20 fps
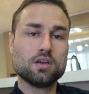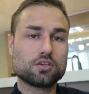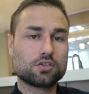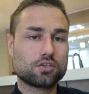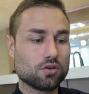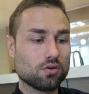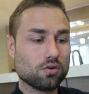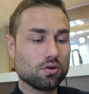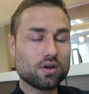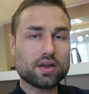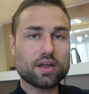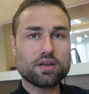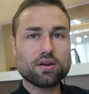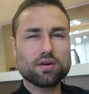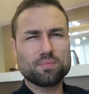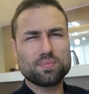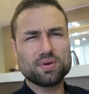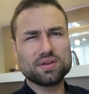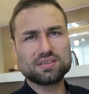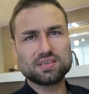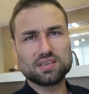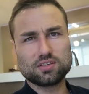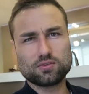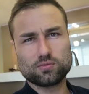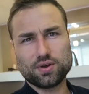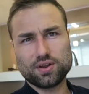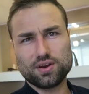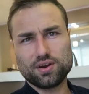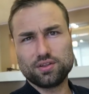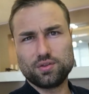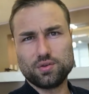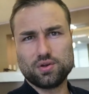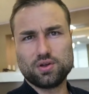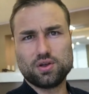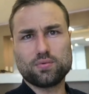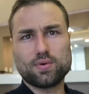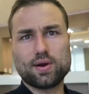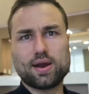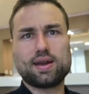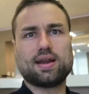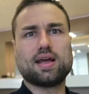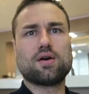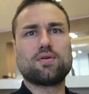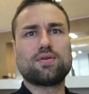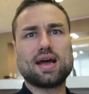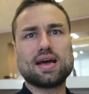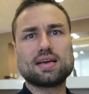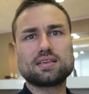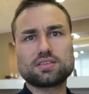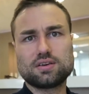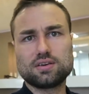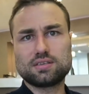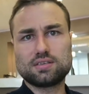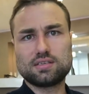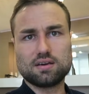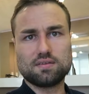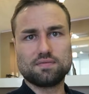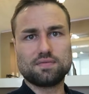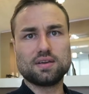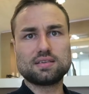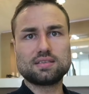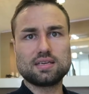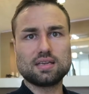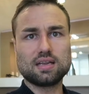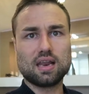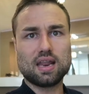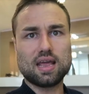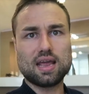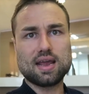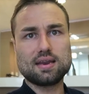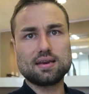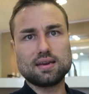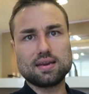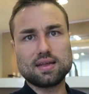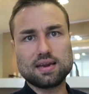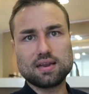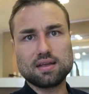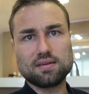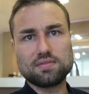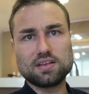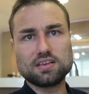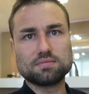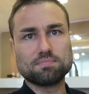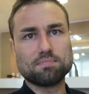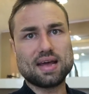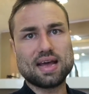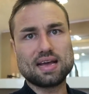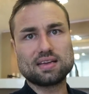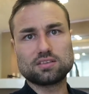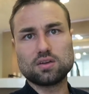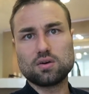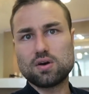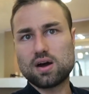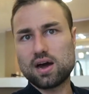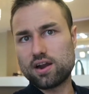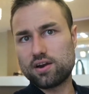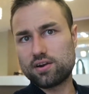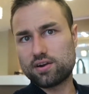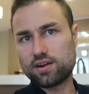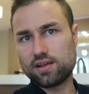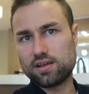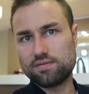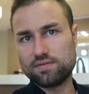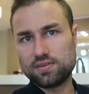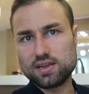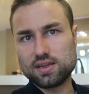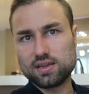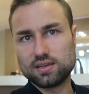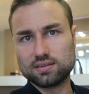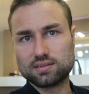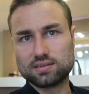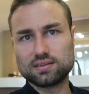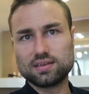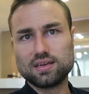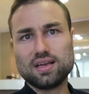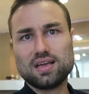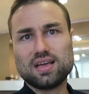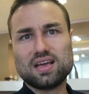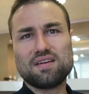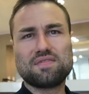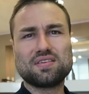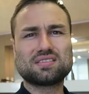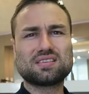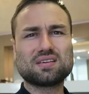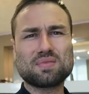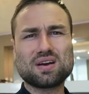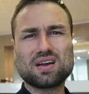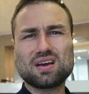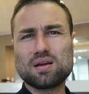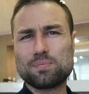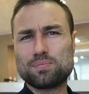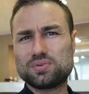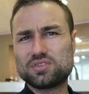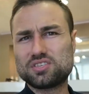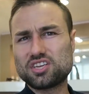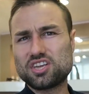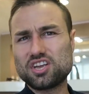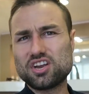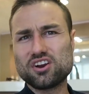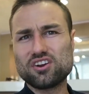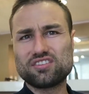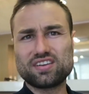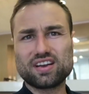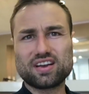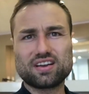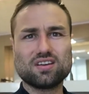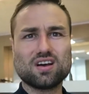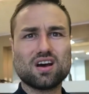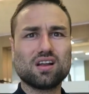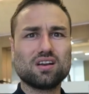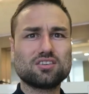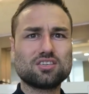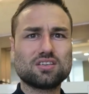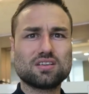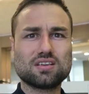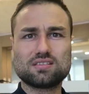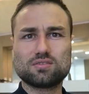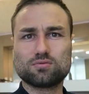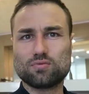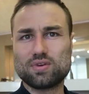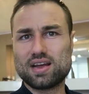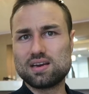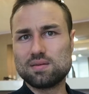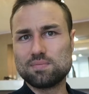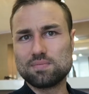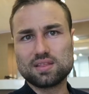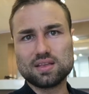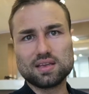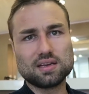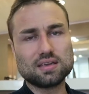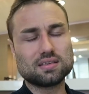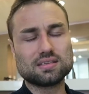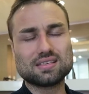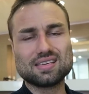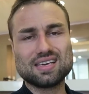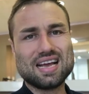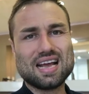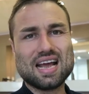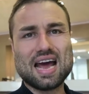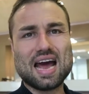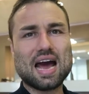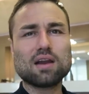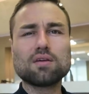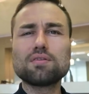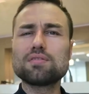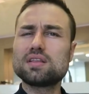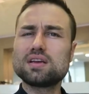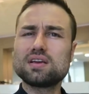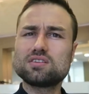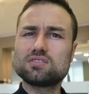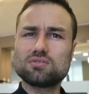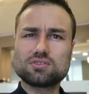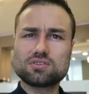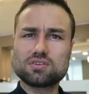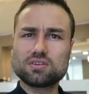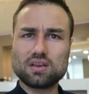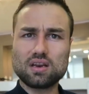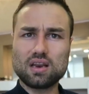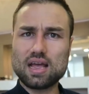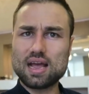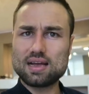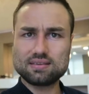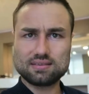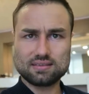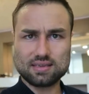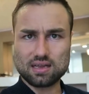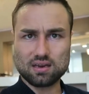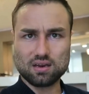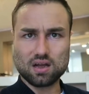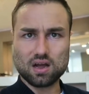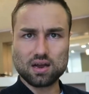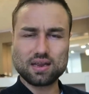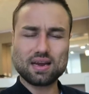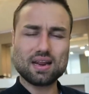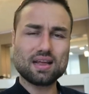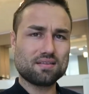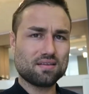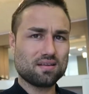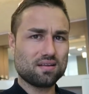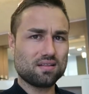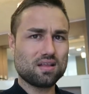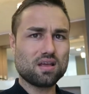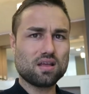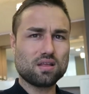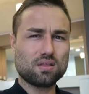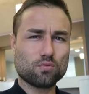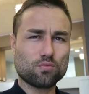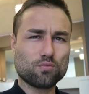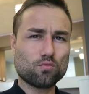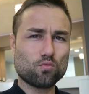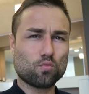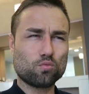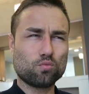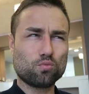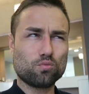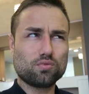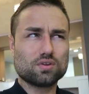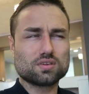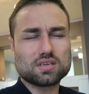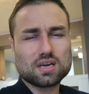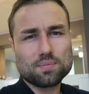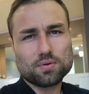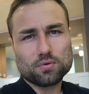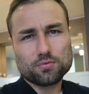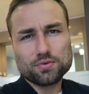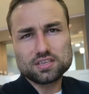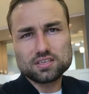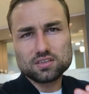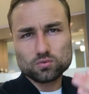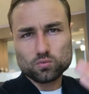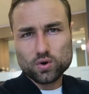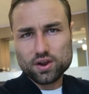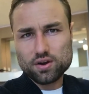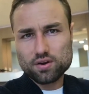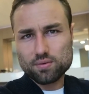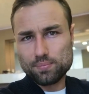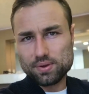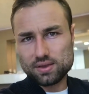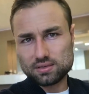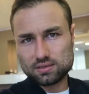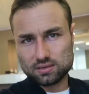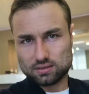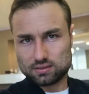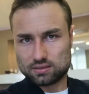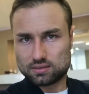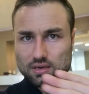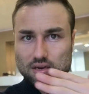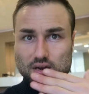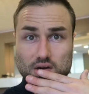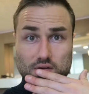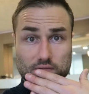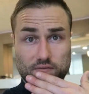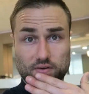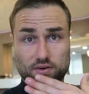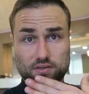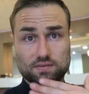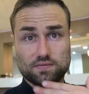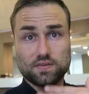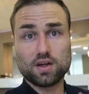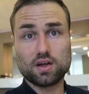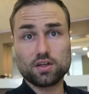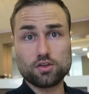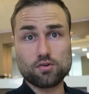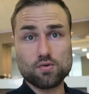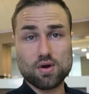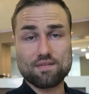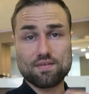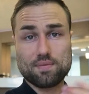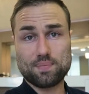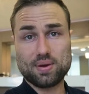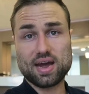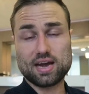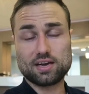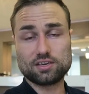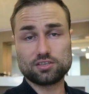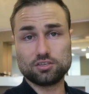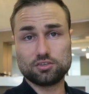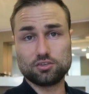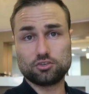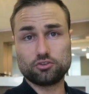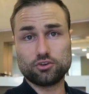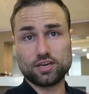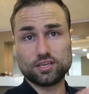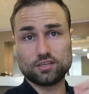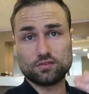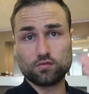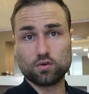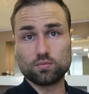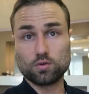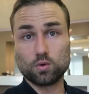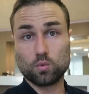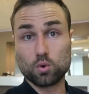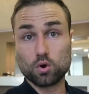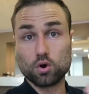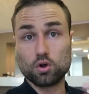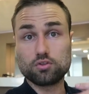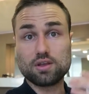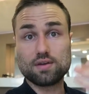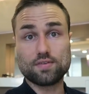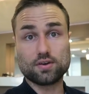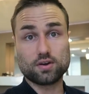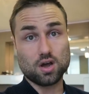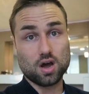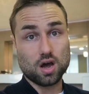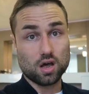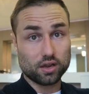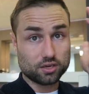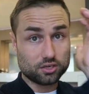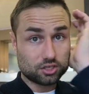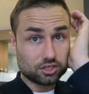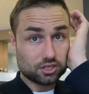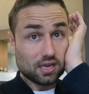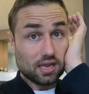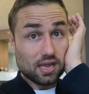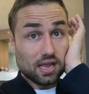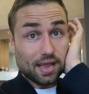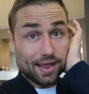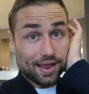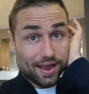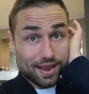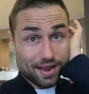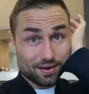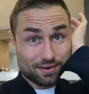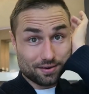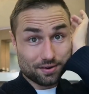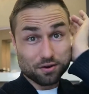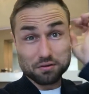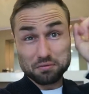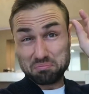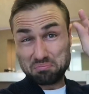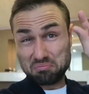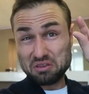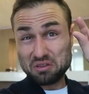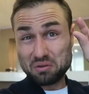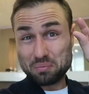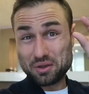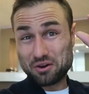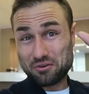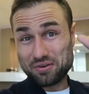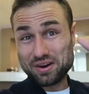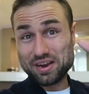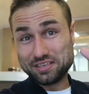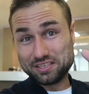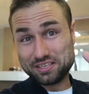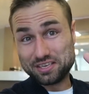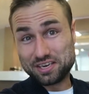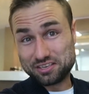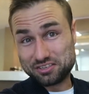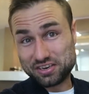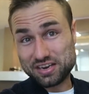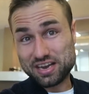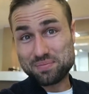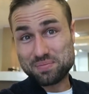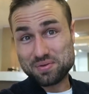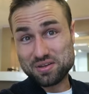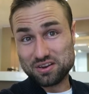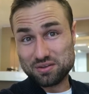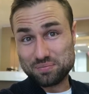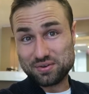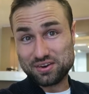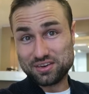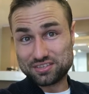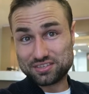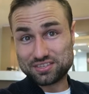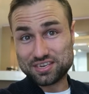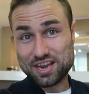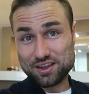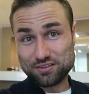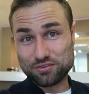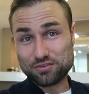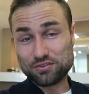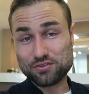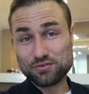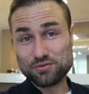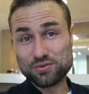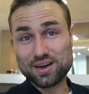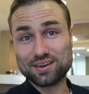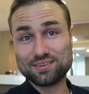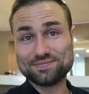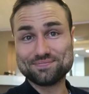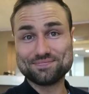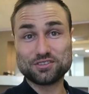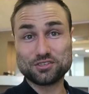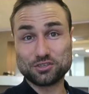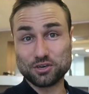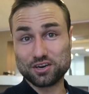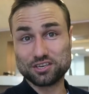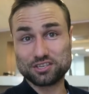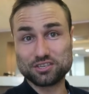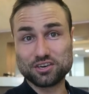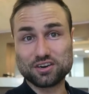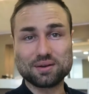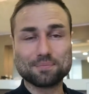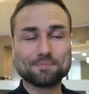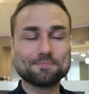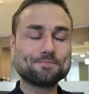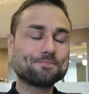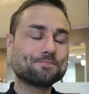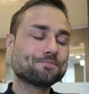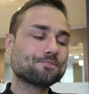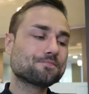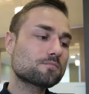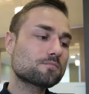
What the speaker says: So look at your business, what you're doing right now, and ask yourself, does it land in any of these Maslow hierarchy of needs? If it's some kind of obscure technology that does random things, I don't think so it's going to last that long. And at the end of the day, there's a couple of reasons why you're in business. First of all, you have a passion to transform the world, you have a knowledge, and you're a little bit crazy because you got to be a little bit insane to start a startup.